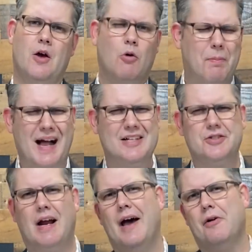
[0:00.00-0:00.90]
Well,
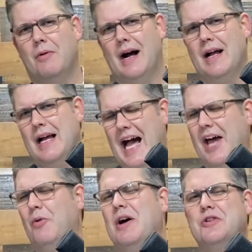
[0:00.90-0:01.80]
pastor, how do I
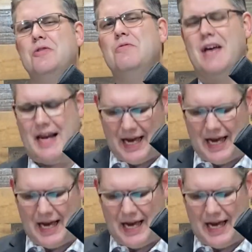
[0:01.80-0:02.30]
how do I do that?